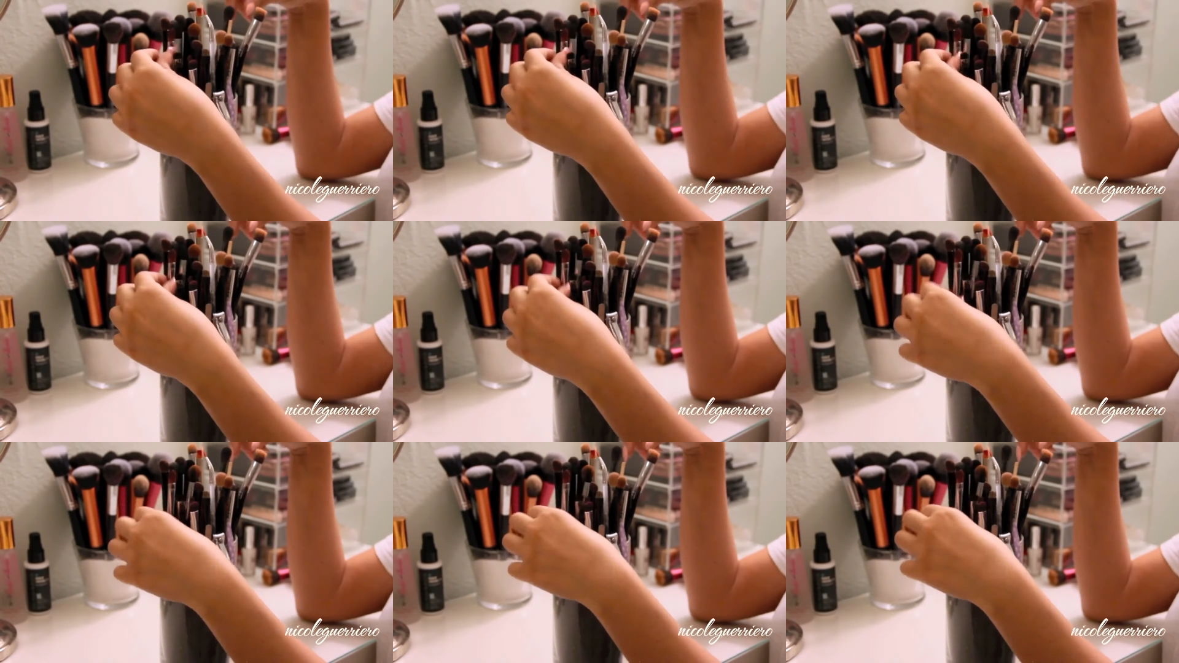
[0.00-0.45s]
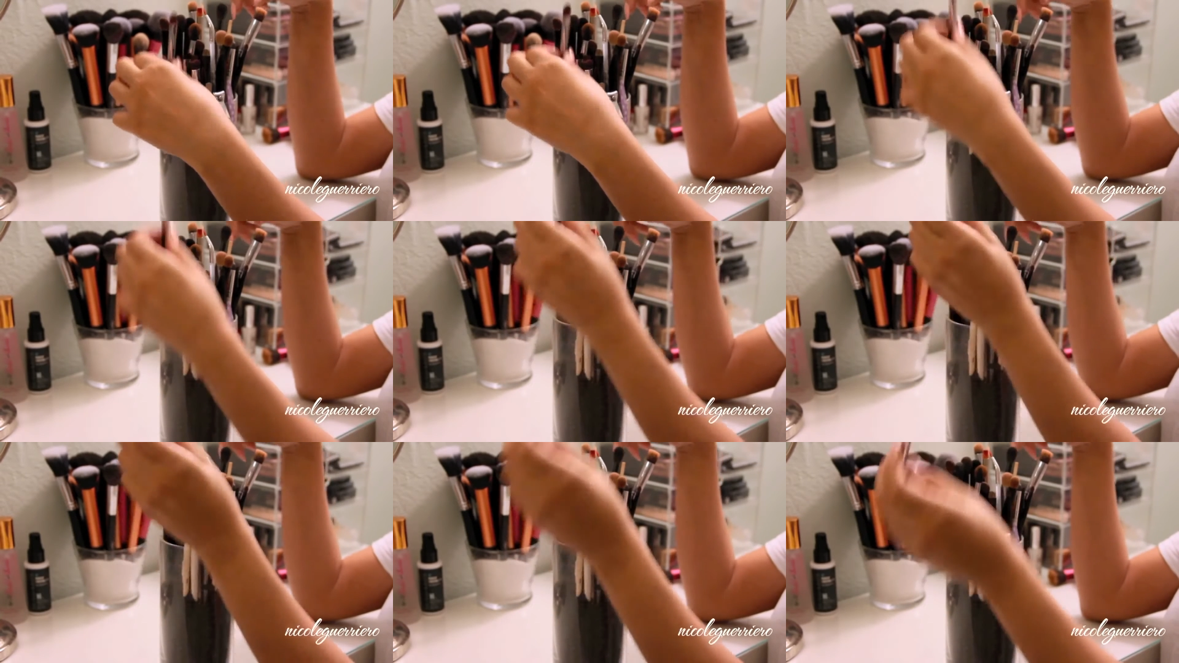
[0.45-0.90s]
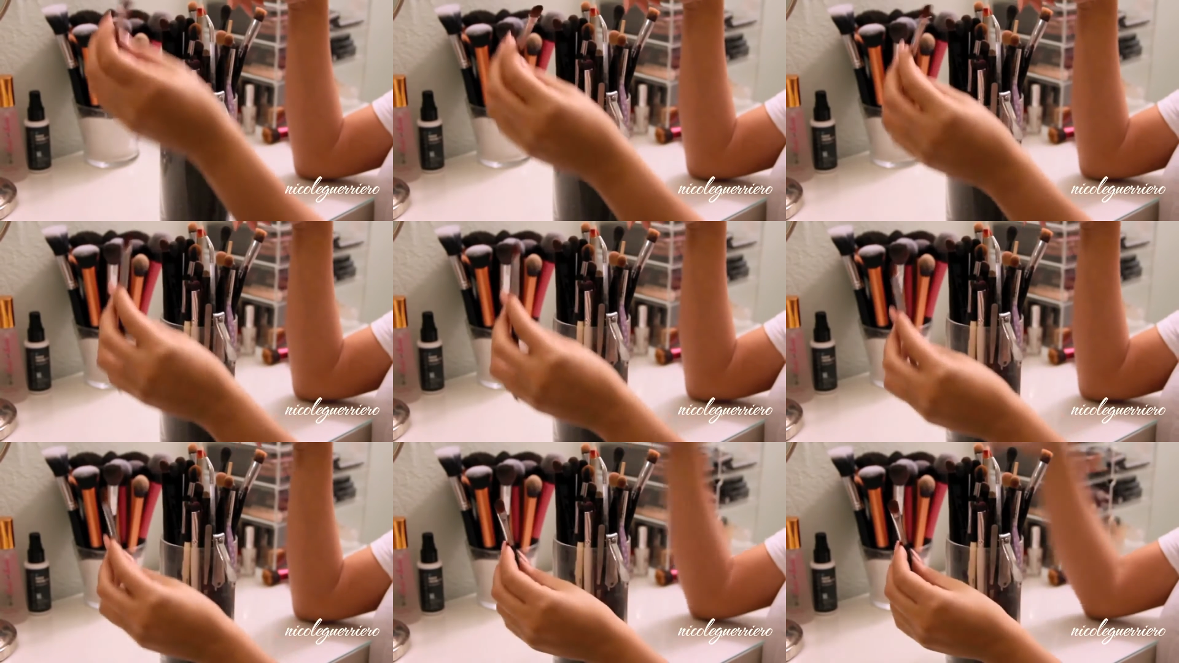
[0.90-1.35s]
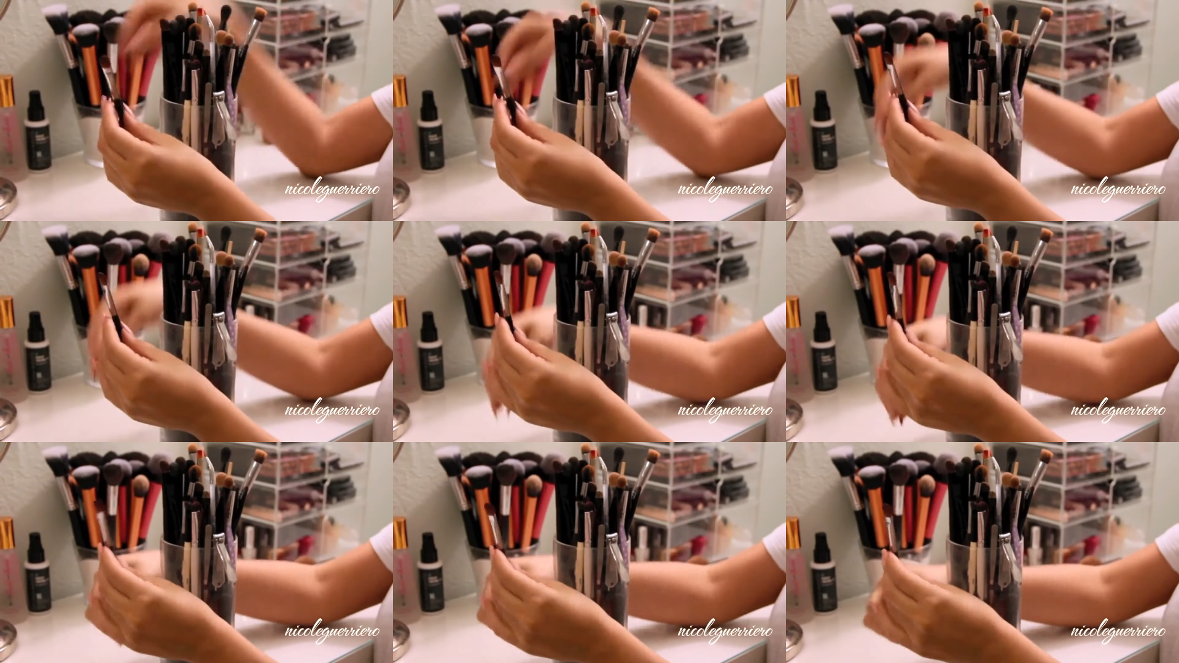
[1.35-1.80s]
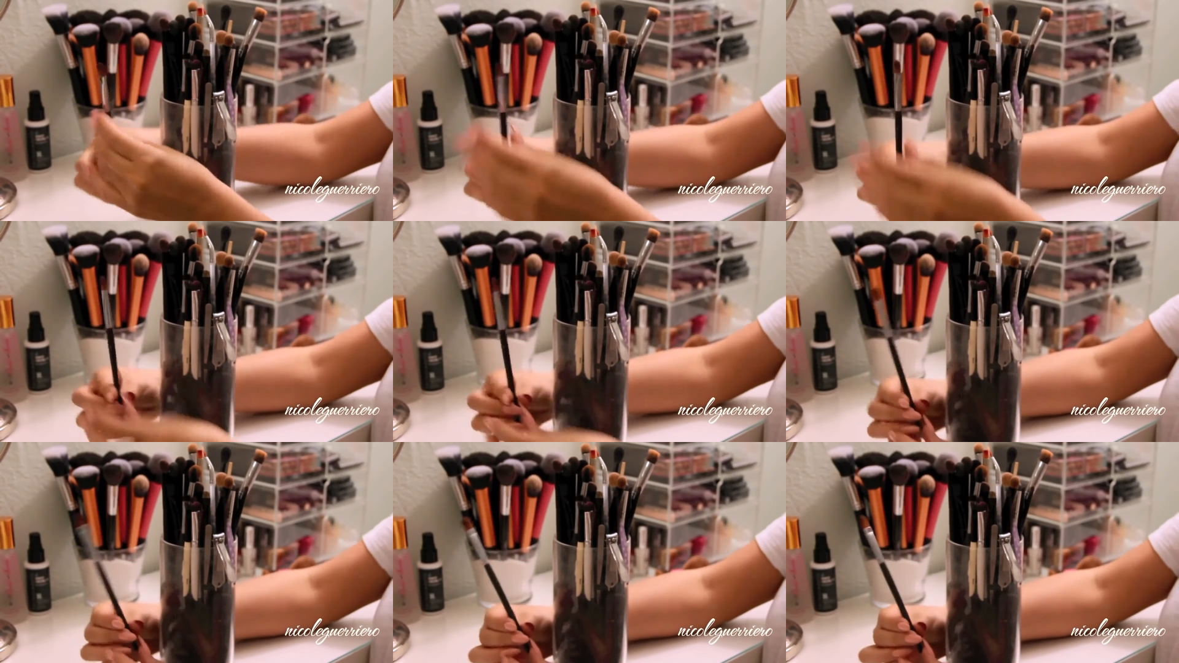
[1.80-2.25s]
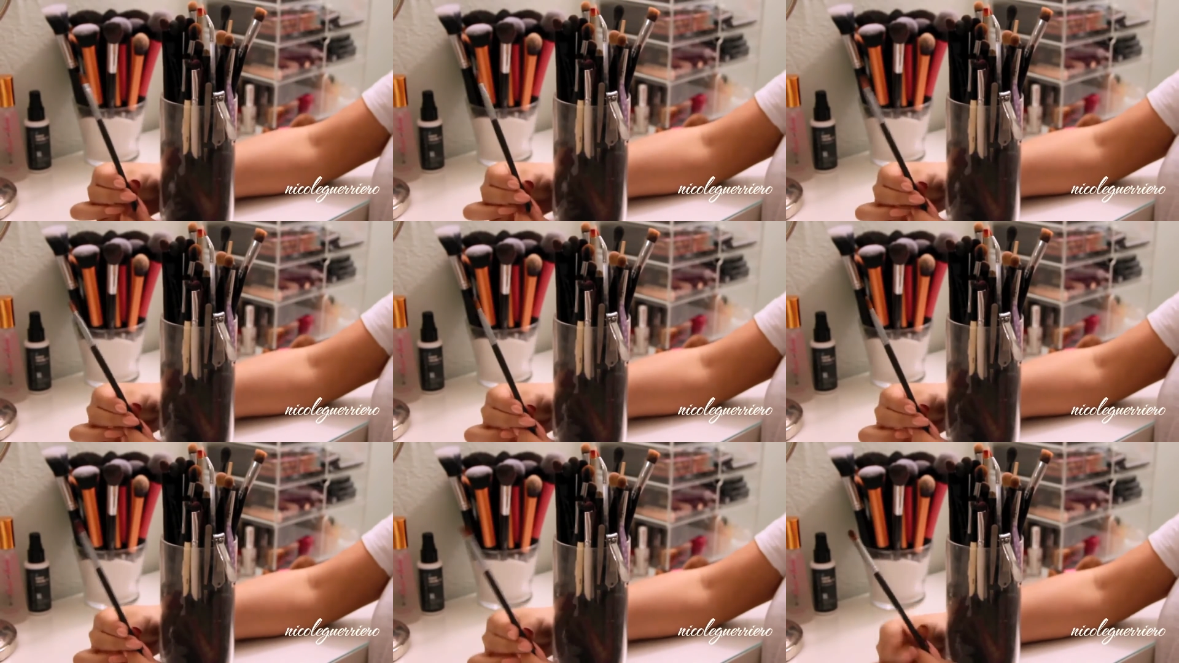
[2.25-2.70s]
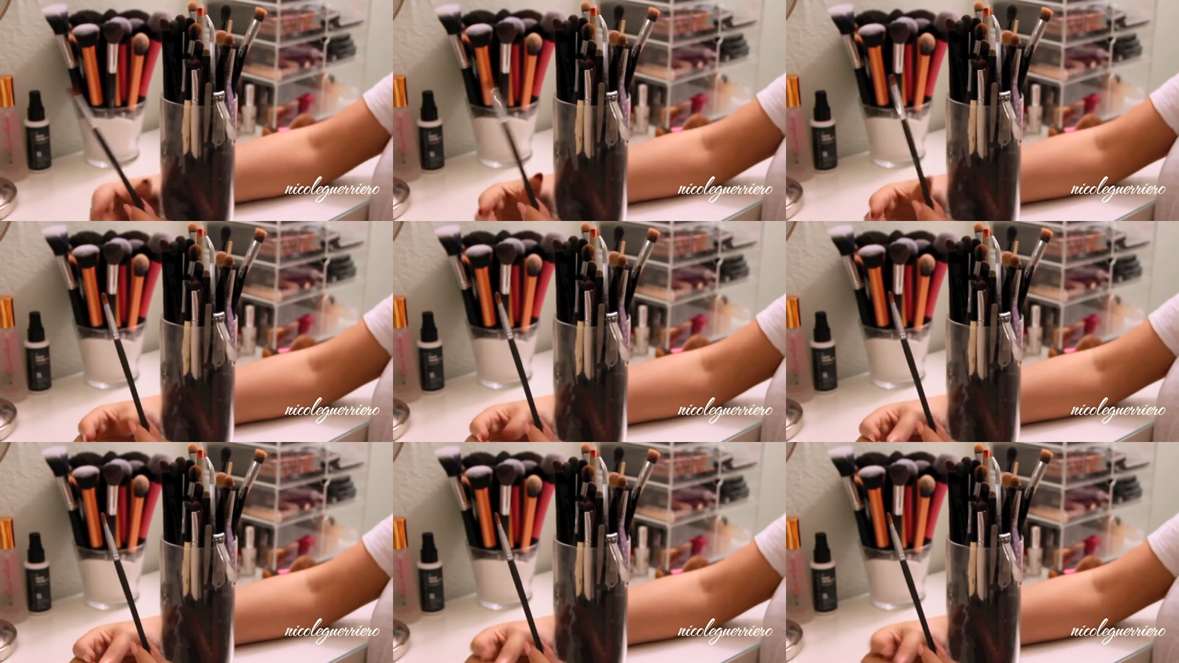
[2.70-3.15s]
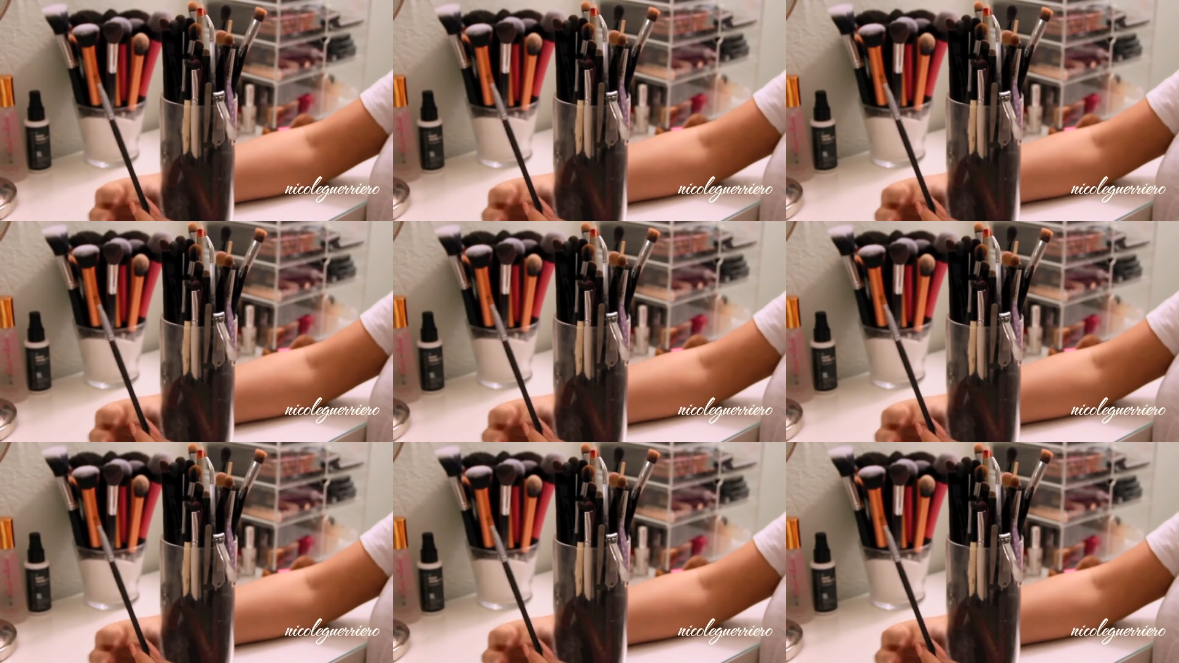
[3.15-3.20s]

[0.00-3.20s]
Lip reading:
Nobody's mouth can be seen.